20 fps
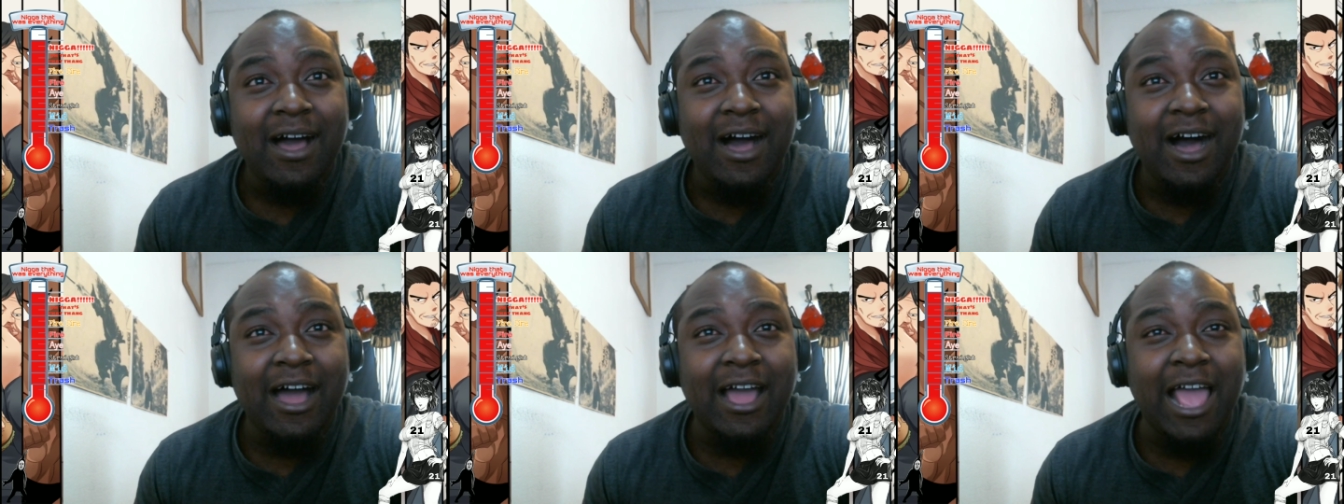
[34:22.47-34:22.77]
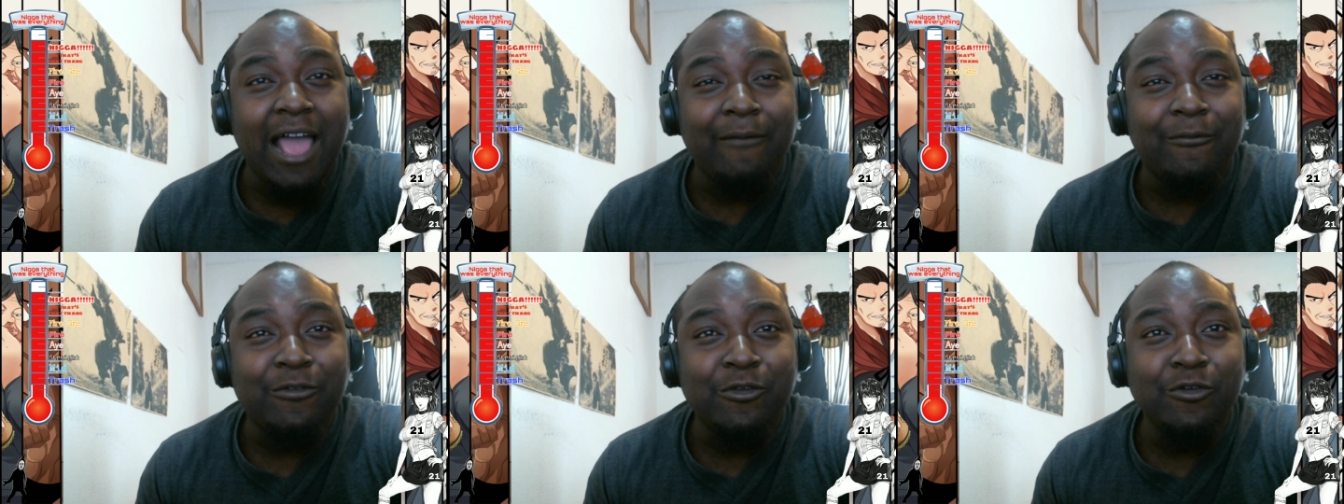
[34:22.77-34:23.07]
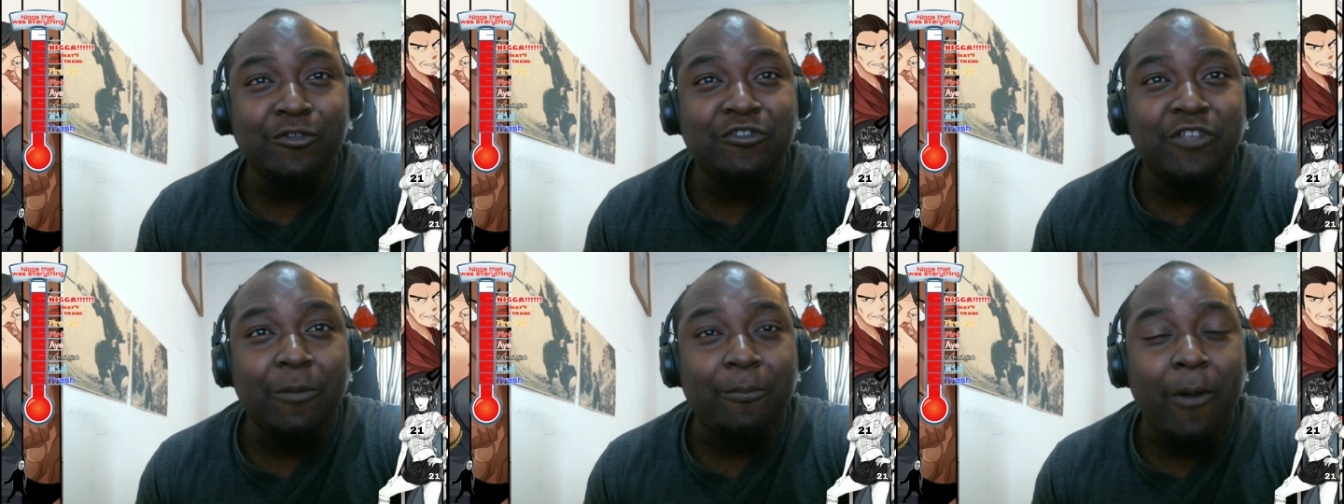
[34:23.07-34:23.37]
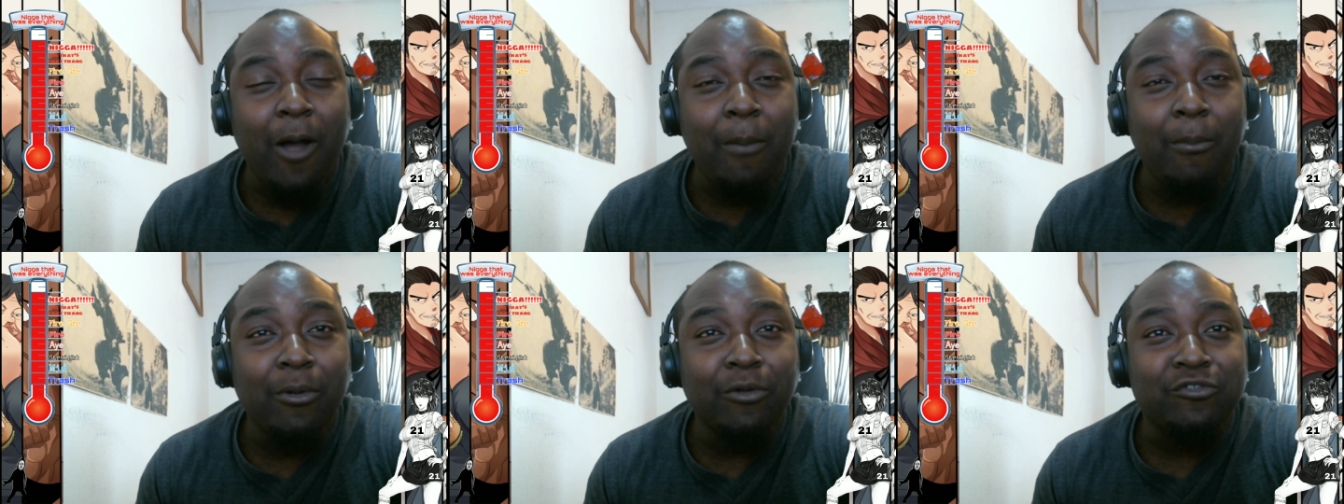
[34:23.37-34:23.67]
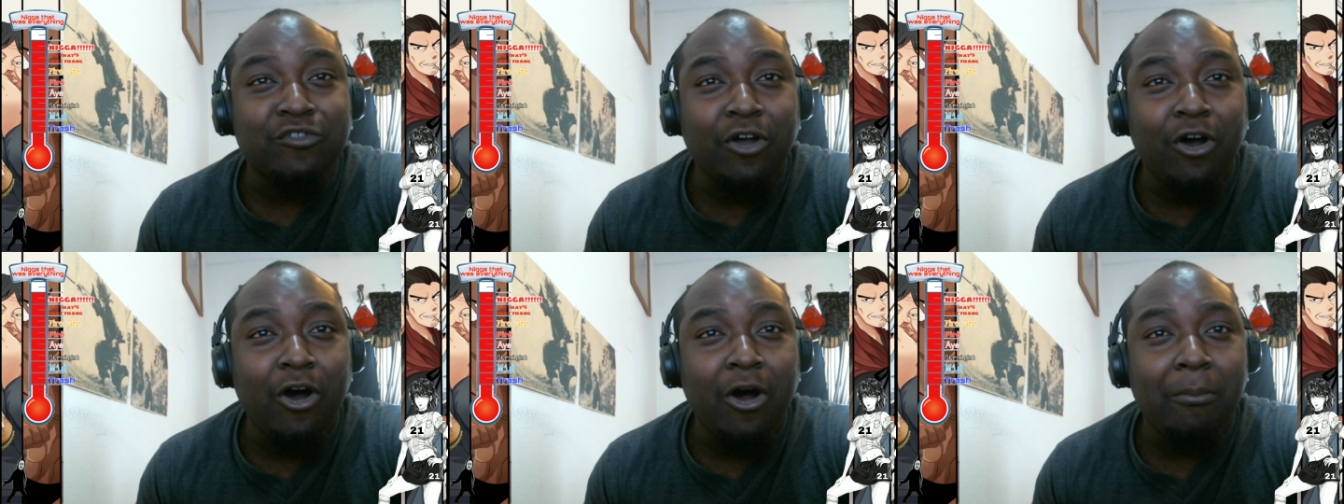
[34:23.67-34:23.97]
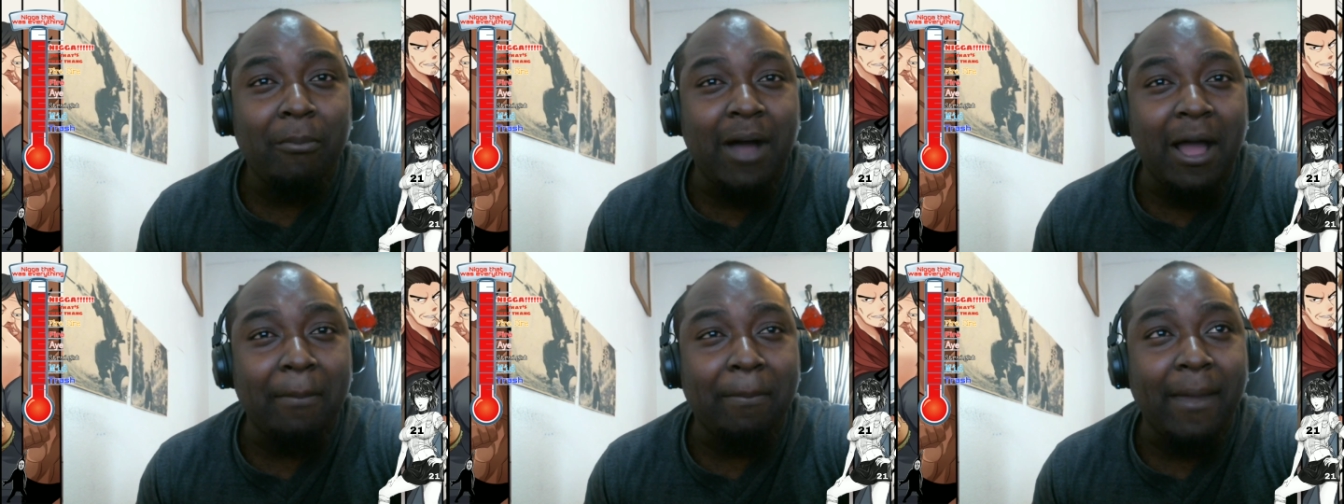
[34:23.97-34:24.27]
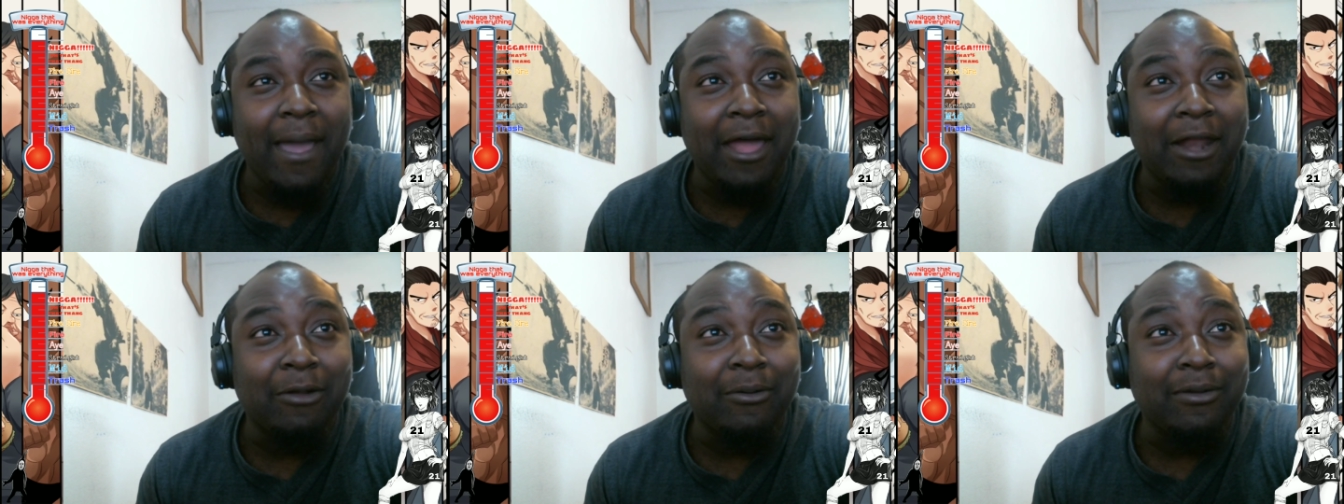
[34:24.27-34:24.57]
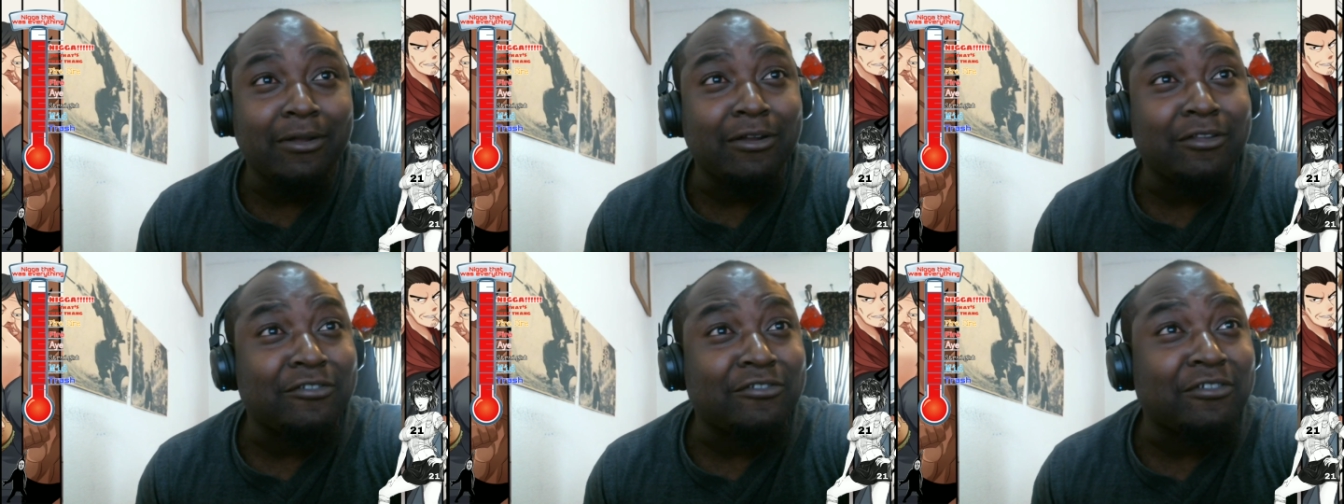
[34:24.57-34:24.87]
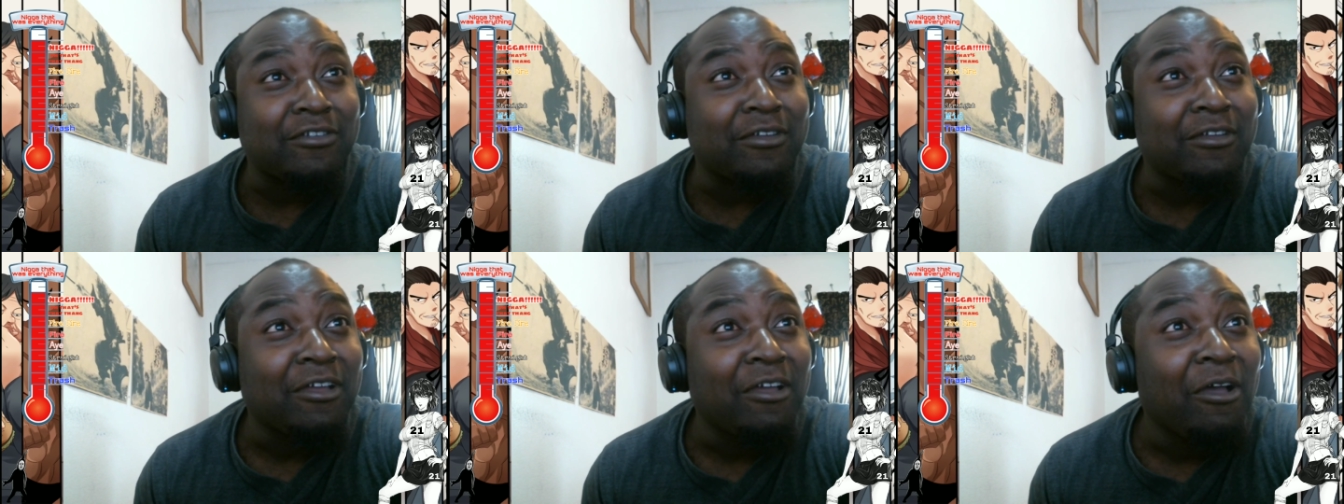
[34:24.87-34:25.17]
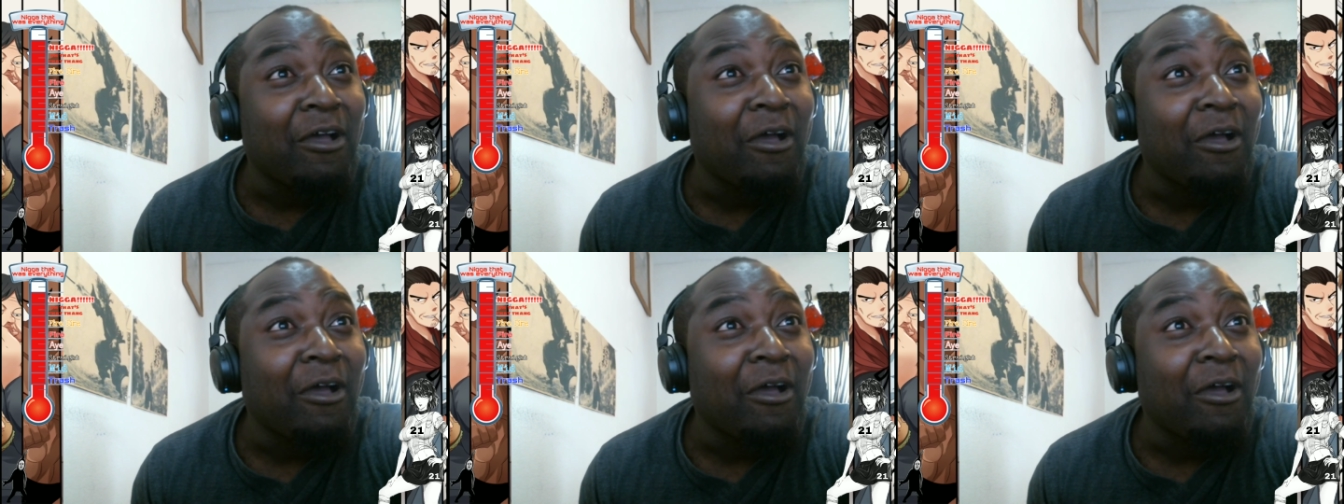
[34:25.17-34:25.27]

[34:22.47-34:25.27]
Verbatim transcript: I have used up almost all my battle energy.